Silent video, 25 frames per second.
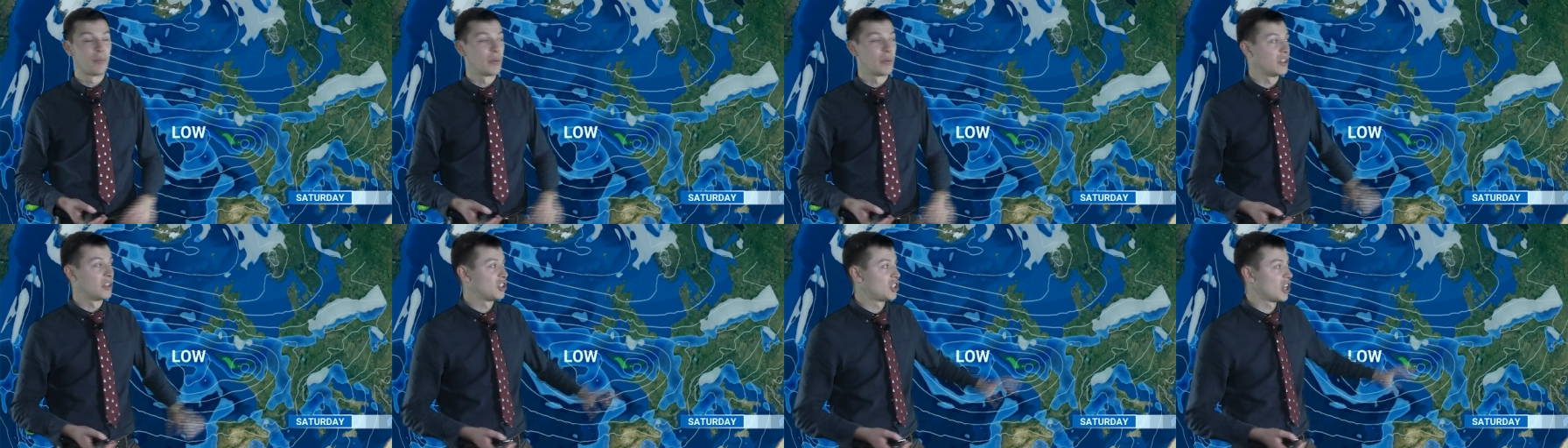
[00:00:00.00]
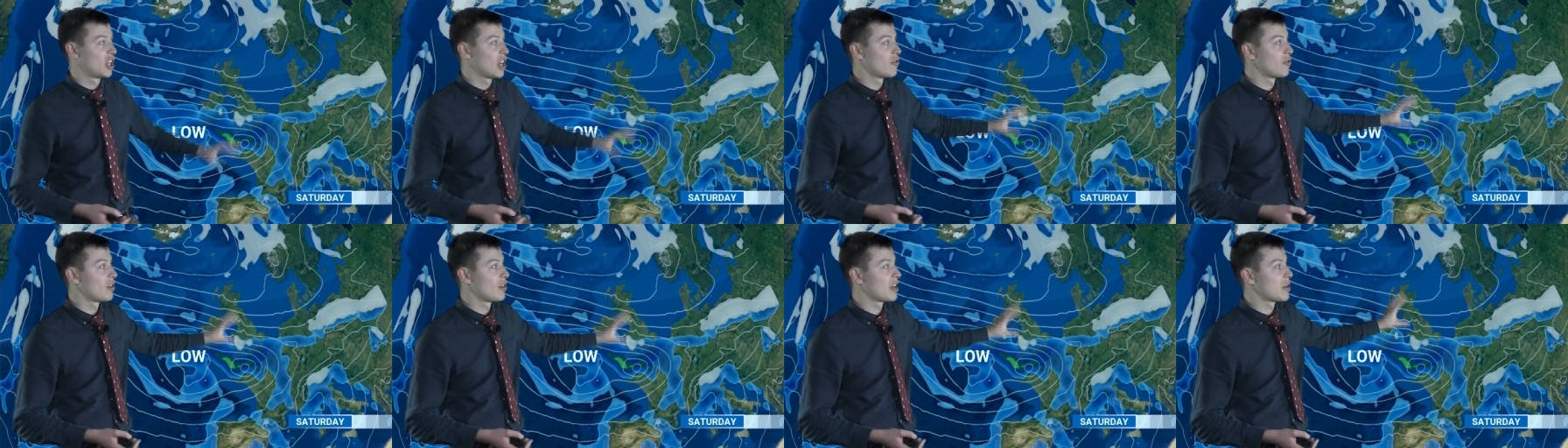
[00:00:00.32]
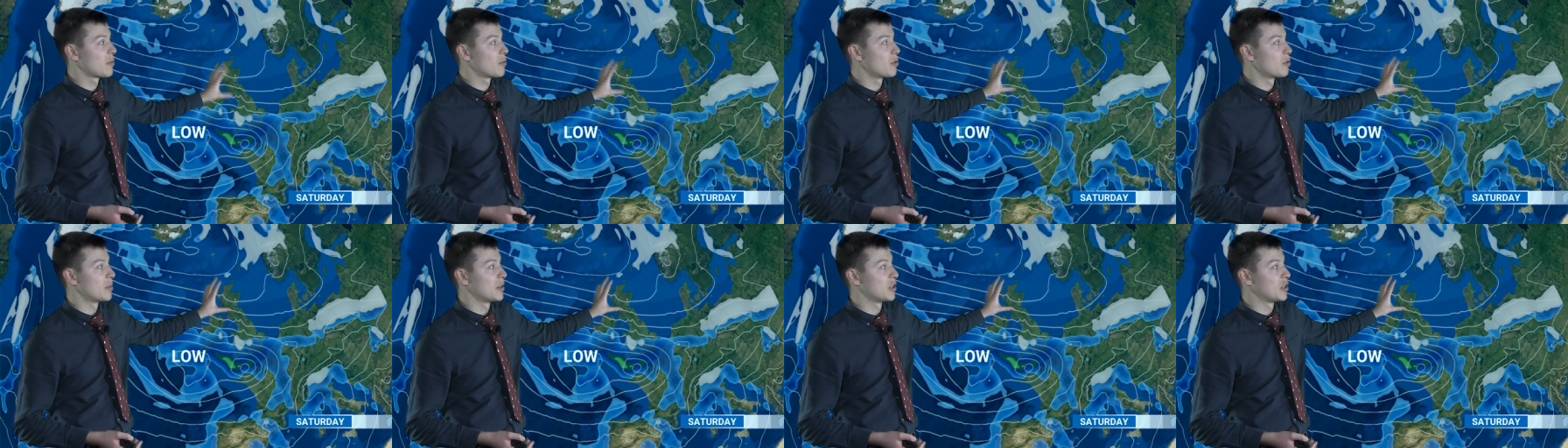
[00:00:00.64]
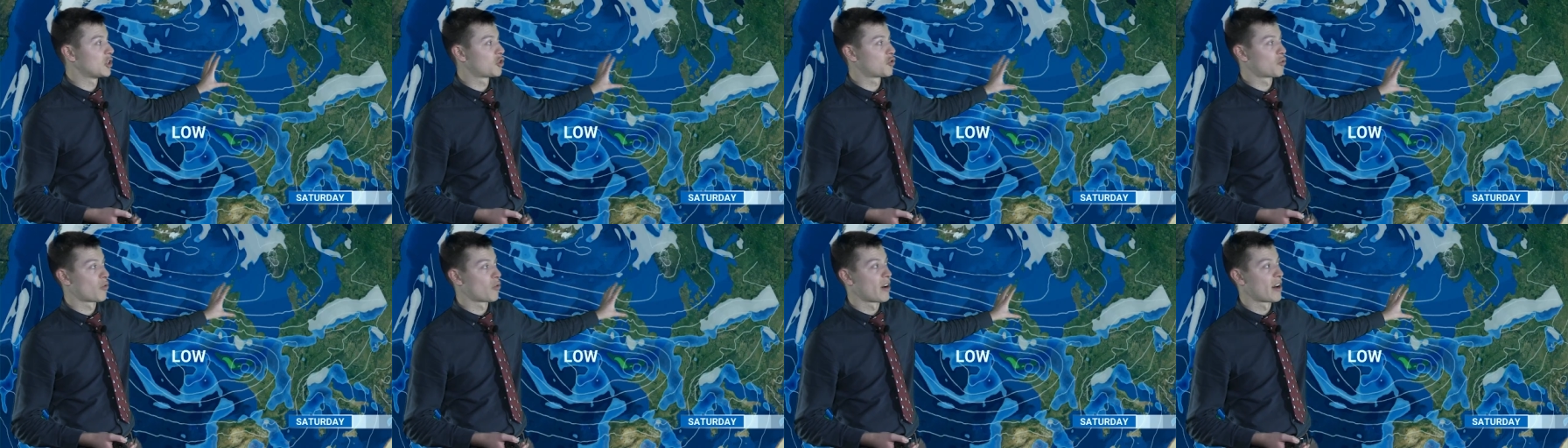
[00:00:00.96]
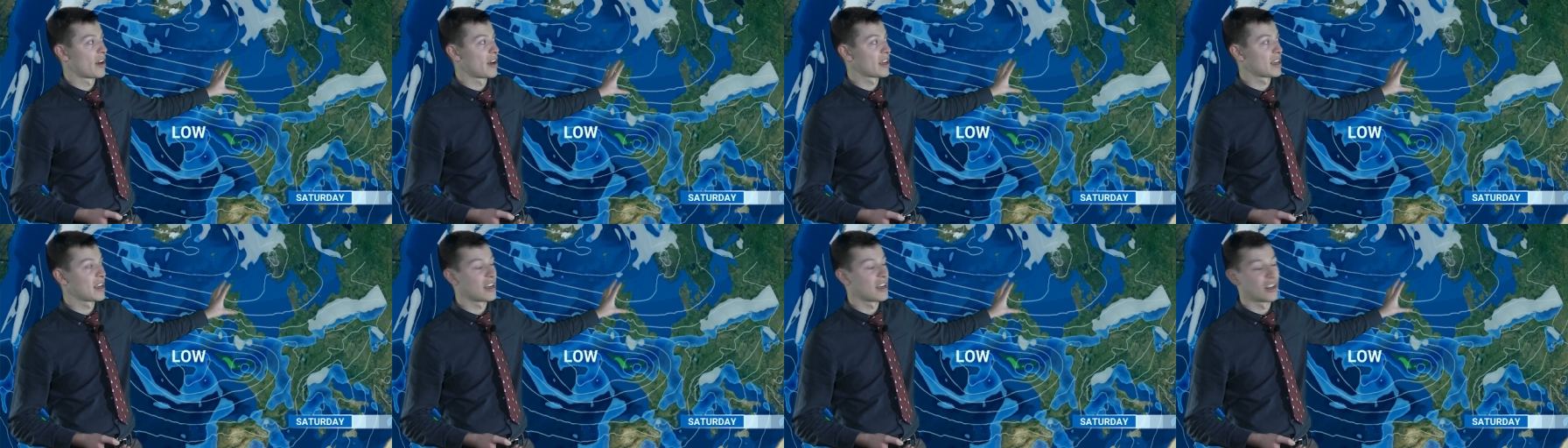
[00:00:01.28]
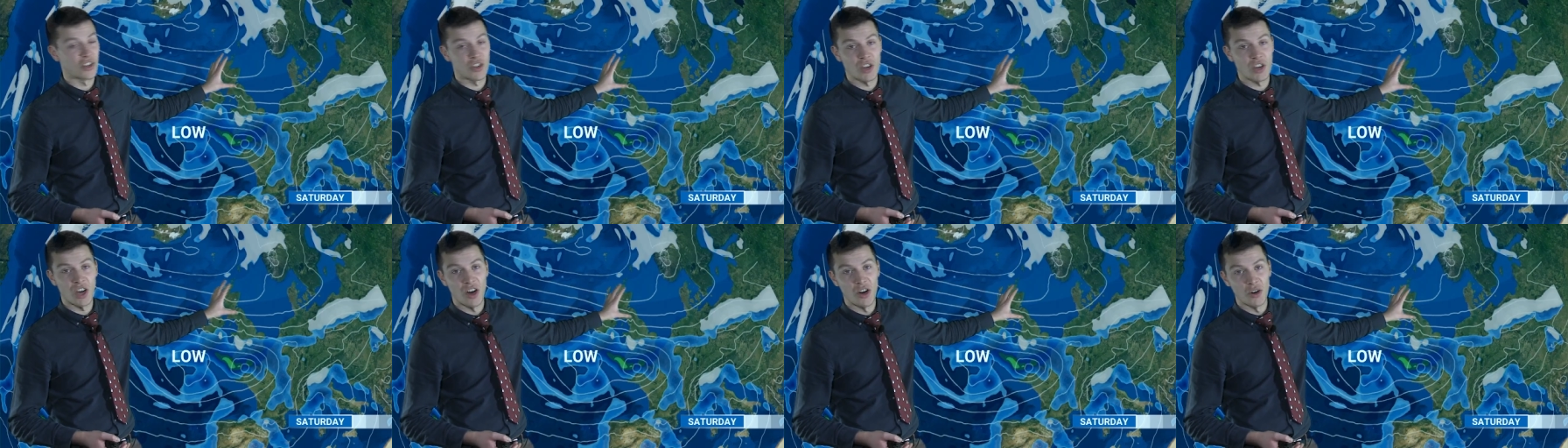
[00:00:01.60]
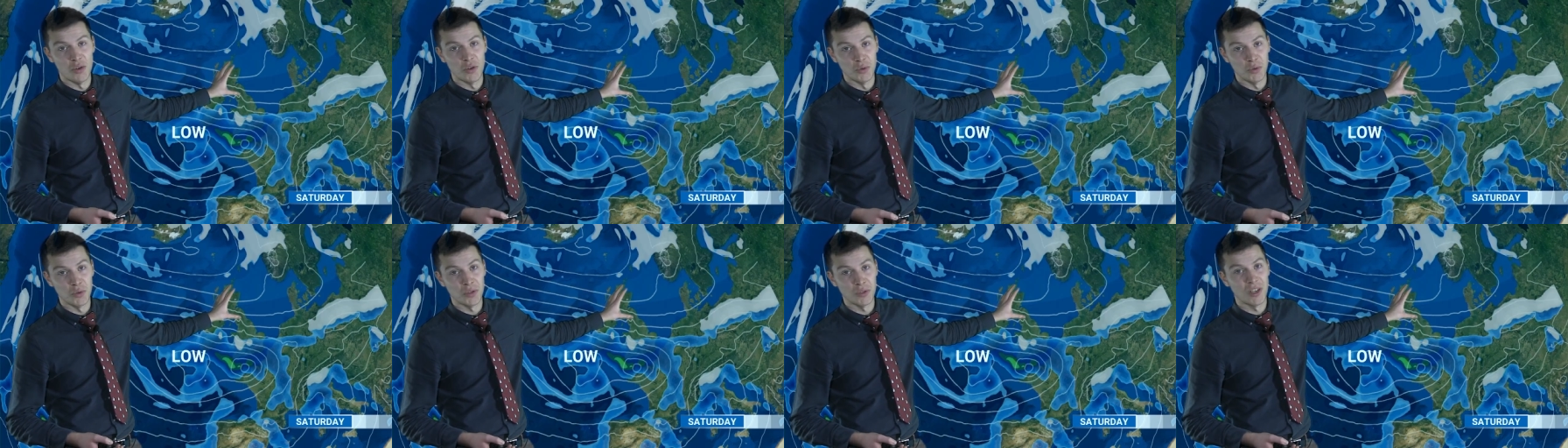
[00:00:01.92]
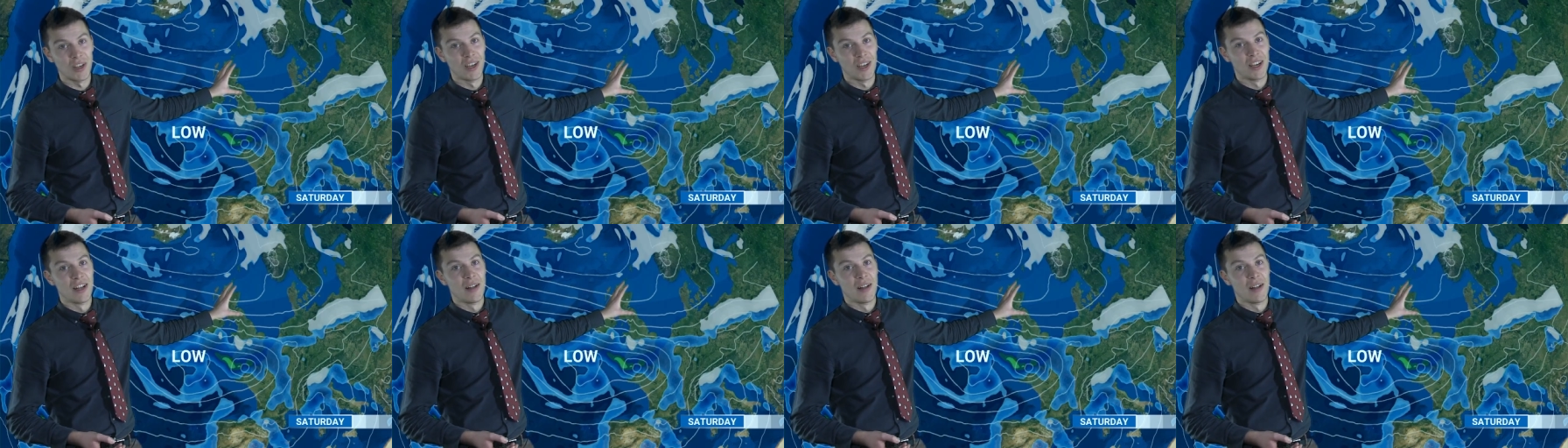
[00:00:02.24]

but generally it will be dry and cold